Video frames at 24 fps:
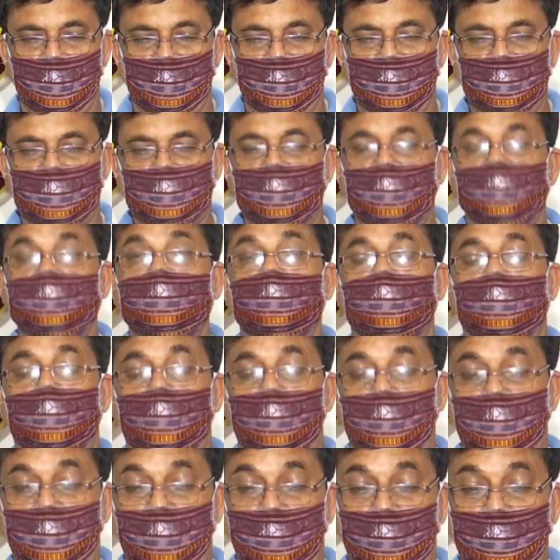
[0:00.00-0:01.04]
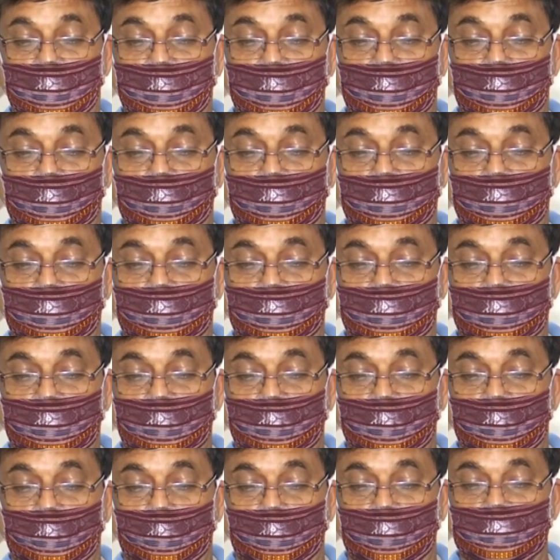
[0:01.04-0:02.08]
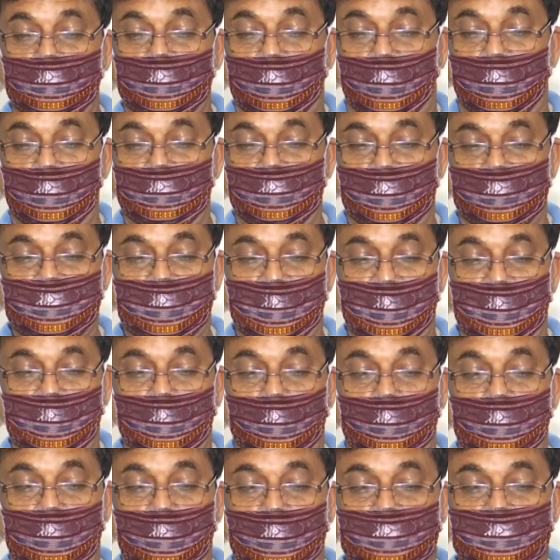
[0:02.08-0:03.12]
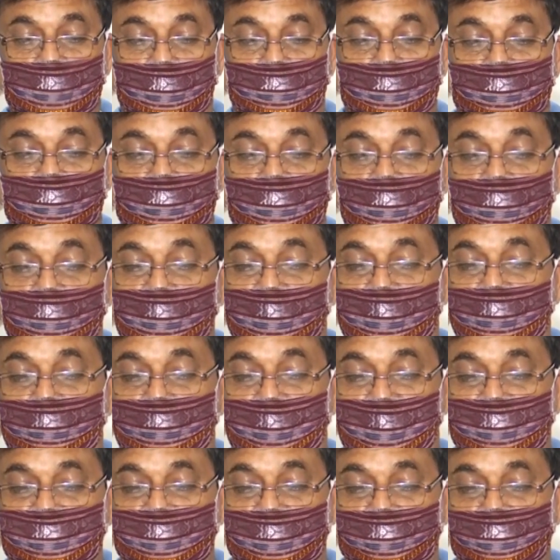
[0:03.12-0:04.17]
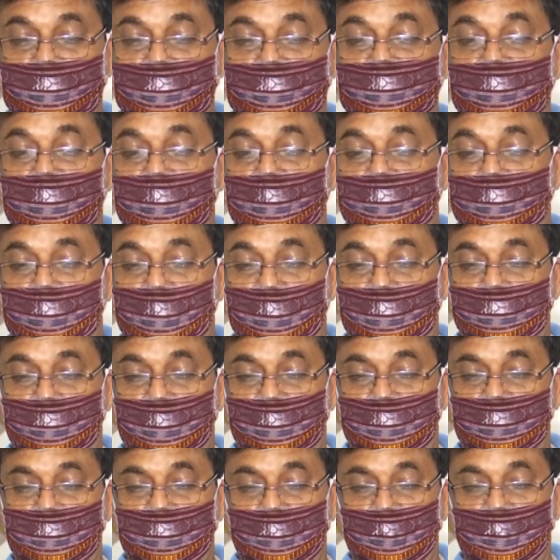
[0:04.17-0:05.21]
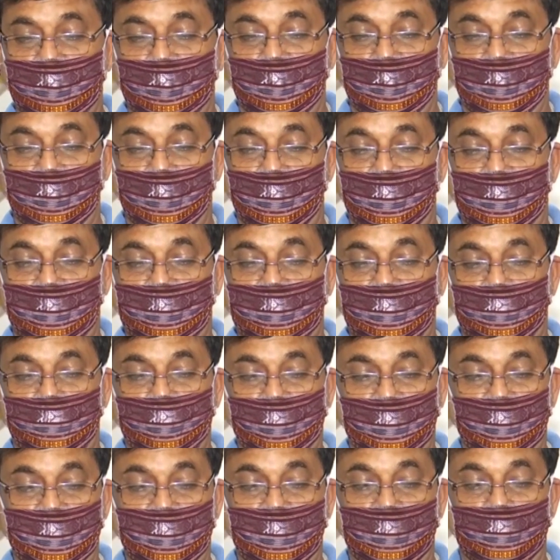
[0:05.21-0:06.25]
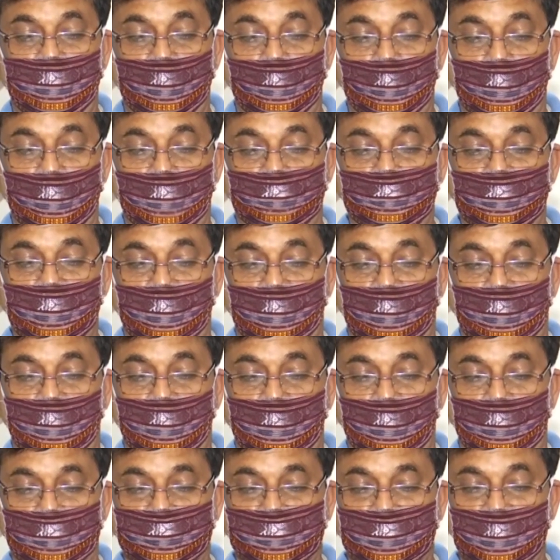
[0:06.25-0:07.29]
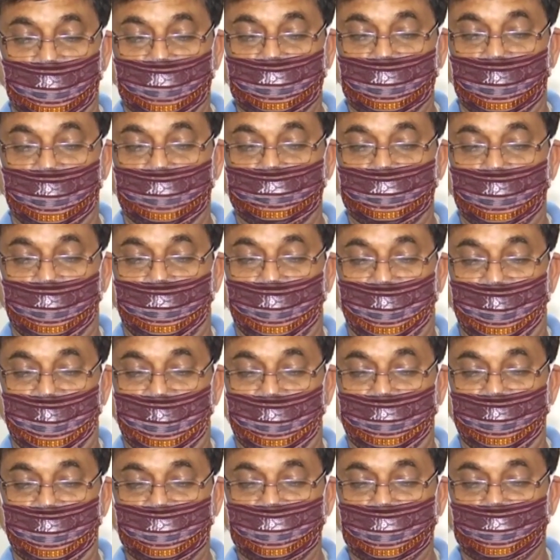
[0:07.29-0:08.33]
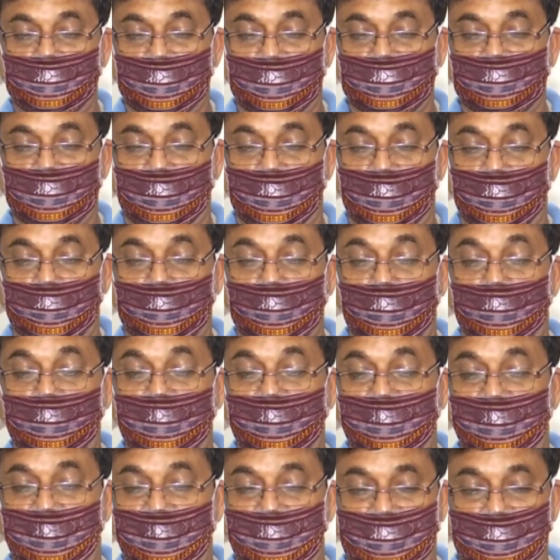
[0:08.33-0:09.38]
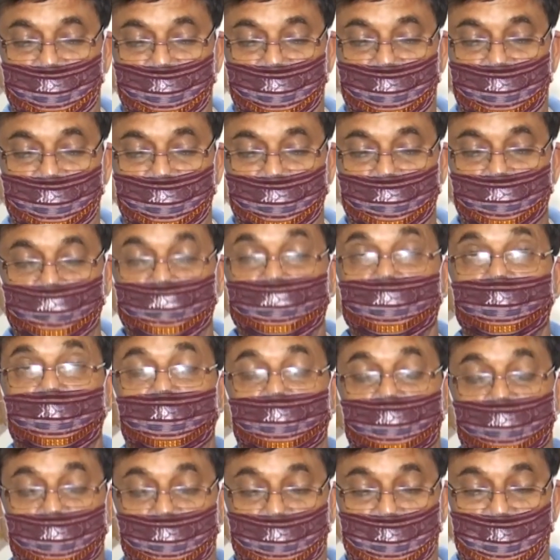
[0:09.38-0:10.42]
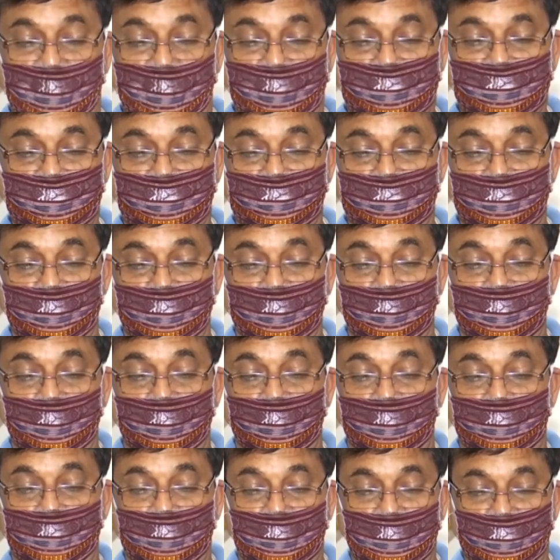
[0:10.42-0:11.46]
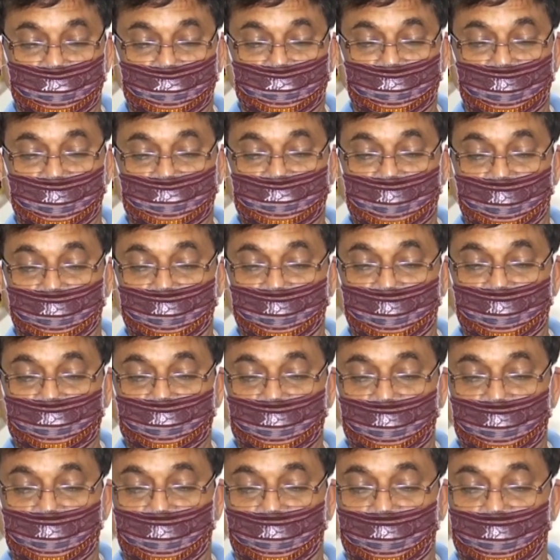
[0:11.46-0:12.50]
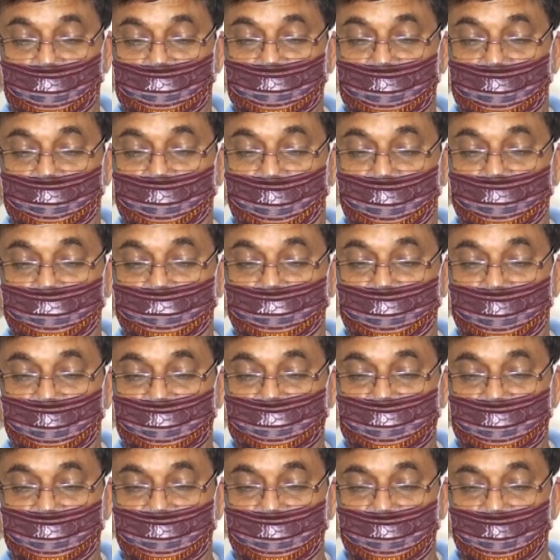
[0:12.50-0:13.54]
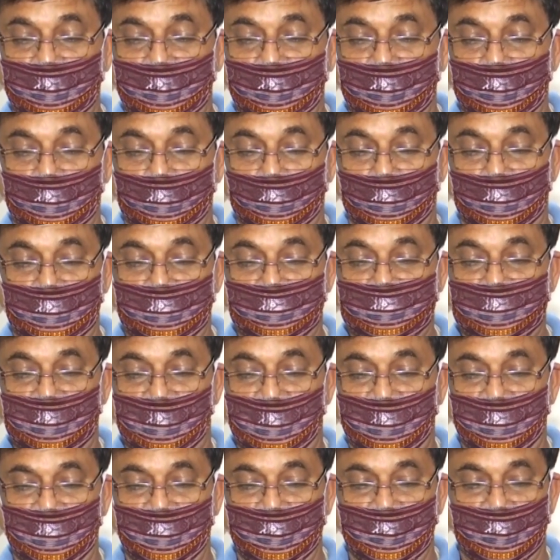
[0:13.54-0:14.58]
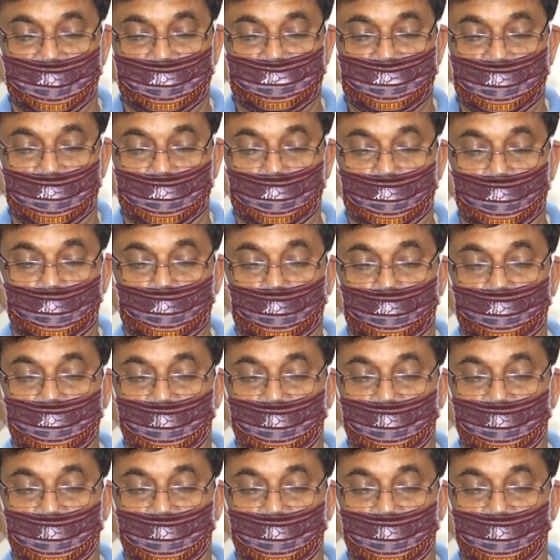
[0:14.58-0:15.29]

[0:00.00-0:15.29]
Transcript: discussions were held with all the stakeholders of school and mass education department, and keeping in view of the upsurge of the pandemic situation of COVID-19, the class 10th examination conducted by BSc Odisha scheduled to